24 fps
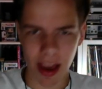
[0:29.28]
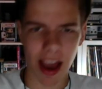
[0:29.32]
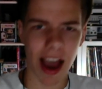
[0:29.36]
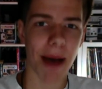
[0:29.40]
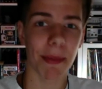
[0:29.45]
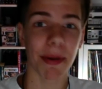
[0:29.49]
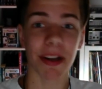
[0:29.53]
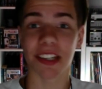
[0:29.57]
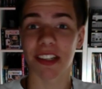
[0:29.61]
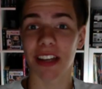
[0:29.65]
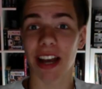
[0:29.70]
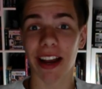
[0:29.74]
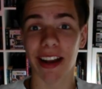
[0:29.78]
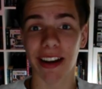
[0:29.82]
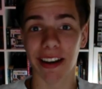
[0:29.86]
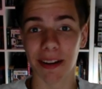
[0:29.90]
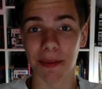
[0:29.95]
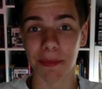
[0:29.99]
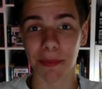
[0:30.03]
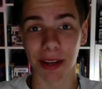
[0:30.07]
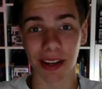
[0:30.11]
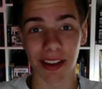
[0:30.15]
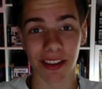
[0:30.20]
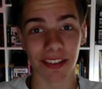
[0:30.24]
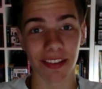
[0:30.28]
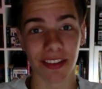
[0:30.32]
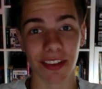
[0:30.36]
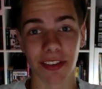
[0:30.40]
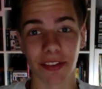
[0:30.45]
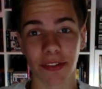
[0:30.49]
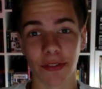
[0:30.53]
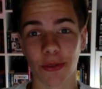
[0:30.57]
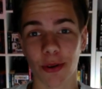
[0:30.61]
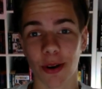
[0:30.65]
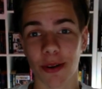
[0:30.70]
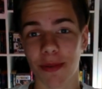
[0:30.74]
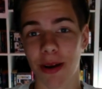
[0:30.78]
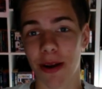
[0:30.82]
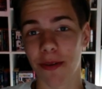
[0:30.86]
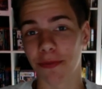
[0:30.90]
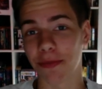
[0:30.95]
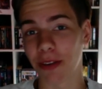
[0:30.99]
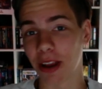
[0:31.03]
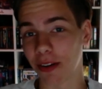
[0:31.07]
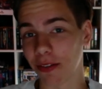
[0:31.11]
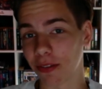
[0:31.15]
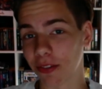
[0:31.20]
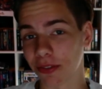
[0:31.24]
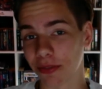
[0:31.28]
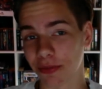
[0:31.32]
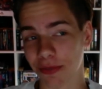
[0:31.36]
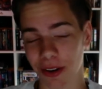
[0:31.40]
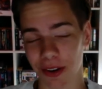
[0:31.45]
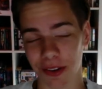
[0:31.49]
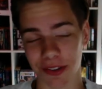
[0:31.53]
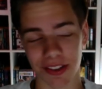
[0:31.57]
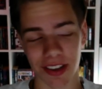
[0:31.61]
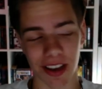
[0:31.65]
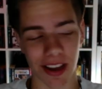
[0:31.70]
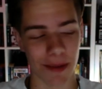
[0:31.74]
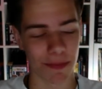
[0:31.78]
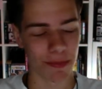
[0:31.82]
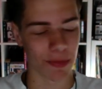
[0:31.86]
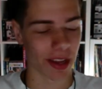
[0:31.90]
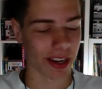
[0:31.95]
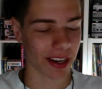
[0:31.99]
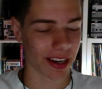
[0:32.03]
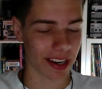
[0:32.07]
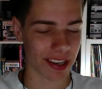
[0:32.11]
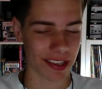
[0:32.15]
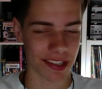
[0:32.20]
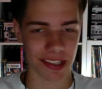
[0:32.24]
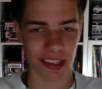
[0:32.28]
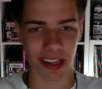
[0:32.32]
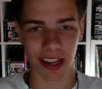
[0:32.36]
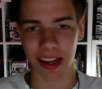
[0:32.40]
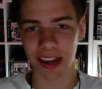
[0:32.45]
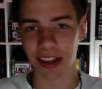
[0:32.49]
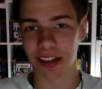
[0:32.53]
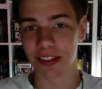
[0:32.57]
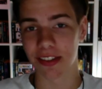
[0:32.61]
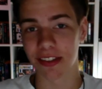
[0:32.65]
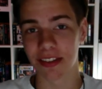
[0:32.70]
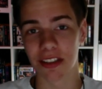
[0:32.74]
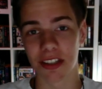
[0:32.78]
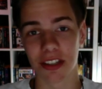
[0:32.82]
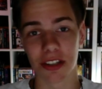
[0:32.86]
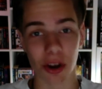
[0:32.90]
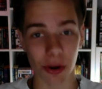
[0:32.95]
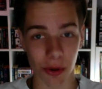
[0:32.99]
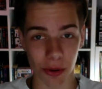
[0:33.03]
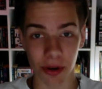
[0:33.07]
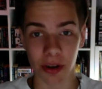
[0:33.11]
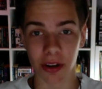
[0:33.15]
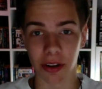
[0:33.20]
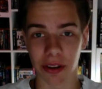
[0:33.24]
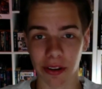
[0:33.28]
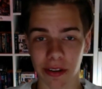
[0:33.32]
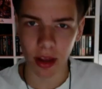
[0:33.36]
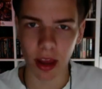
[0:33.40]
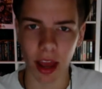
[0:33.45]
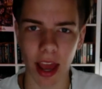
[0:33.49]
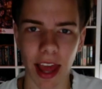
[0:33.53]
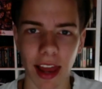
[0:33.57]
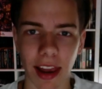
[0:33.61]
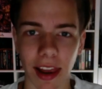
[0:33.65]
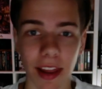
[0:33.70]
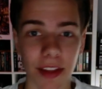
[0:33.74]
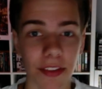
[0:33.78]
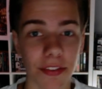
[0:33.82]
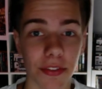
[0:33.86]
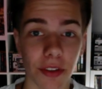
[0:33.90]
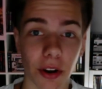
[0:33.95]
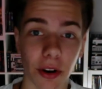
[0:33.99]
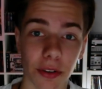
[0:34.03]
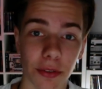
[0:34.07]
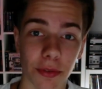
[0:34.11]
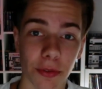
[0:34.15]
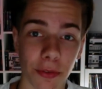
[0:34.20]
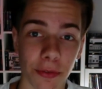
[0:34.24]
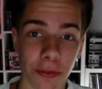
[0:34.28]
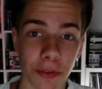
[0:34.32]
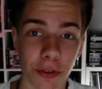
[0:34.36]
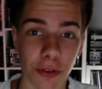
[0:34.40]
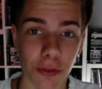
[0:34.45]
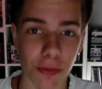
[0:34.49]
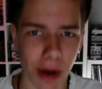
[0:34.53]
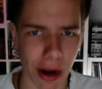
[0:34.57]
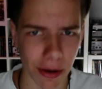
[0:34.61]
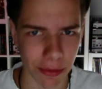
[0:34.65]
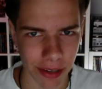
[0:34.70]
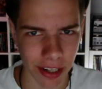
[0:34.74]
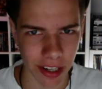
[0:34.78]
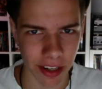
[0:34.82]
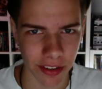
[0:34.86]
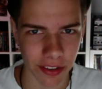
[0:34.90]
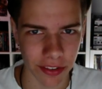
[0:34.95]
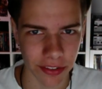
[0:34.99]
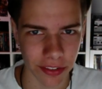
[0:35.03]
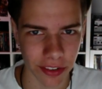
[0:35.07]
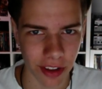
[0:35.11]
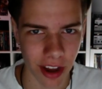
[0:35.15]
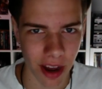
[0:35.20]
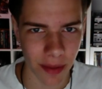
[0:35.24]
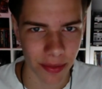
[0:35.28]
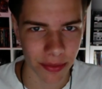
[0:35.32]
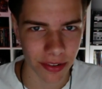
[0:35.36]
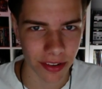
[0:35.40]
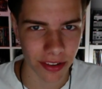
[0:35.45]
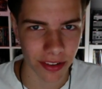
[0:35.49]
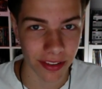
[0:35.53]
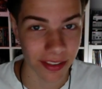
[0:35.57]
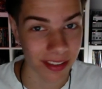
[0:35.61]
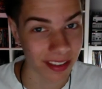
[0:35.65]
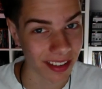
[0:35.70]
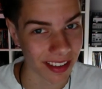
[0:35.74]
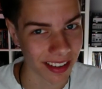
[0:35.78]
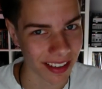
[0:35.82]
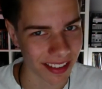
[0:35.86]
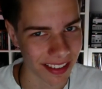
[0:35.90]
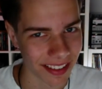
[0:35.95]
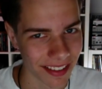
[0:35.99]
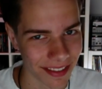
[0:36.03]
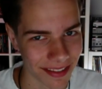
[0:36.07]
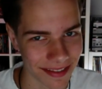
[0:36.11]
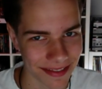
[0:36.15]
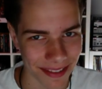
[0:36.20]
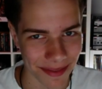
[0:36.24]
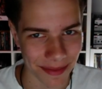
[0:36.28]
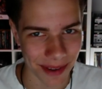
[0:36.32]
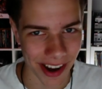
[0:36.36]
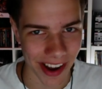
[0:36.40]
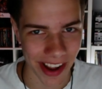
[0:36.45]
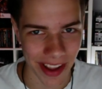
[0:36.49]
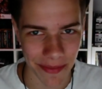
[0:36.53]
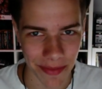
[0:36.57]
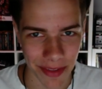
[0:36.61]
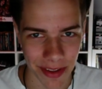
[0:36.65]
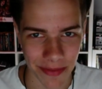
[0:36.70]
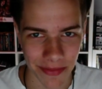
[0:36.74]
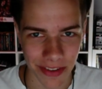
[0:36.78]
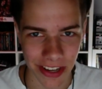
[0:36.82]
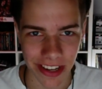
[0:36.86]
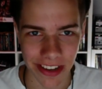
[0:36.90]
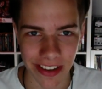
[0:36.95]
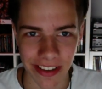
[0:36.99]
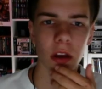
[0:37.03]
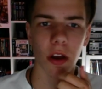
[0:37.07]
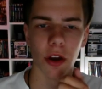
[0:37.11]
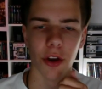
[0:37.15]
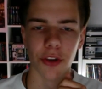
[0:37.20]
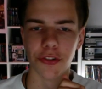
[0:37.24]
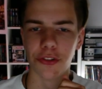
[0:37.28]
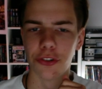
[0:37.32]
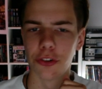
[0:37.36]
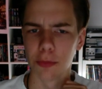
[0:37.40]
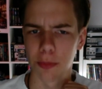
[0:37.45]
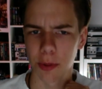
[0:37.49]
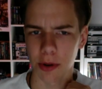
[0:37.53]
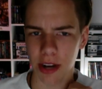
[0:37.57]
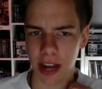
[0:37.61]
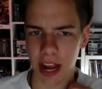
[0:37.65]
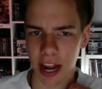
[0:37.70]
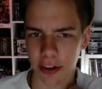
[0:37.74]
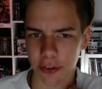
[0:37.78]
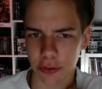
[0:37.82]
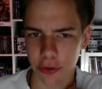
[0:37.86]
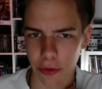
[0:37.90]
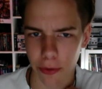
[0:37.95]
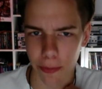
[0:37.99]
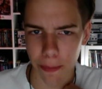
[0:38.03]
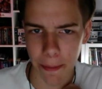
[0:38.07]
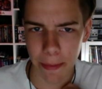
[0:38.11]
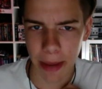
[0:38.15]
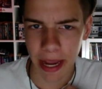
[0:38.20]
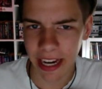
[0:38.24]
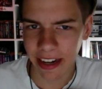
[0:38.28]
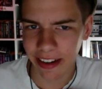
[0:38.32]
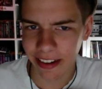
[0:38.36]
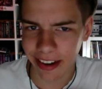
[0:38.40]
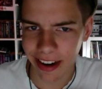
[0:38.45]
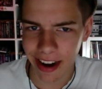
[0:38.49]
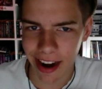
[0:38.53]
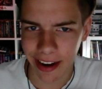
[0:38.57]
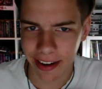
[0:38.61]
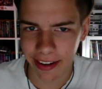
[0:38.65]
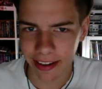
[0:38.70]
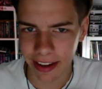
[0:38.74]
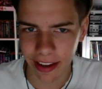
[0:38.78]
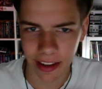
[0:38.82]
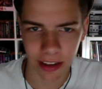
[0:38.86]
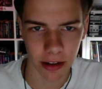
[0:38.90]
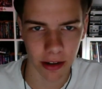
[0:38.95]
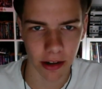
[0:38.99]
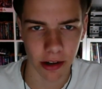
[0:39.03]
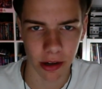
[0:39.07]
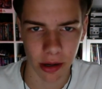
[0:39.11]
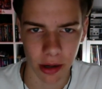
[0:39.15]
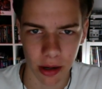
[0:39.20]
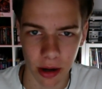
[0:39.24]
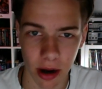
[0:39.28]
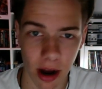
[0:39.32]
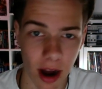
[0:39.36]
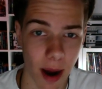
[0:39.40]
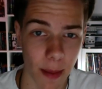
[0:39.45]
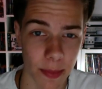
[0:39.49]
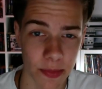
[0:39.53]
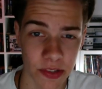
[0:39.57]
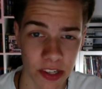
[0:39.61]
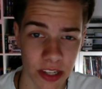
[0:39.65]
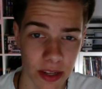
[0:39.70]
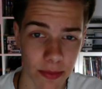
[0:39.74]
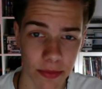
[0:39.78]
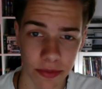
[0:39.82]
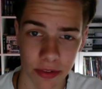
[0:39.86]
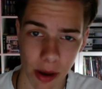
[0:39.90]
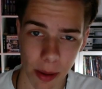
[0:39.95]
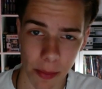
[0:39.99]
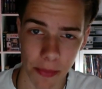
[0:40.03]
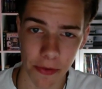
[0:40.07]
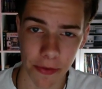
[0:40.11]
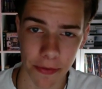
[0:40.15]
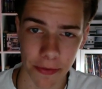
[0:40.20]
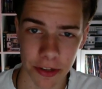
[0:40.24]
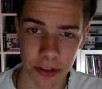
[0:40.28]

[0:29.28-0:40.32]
I'm excited because this is one of my favorites of all time. Like I said, it's so good. And let's start the review by reading the synopsis from IMDb. A supernatural maniac killer cop teams up with a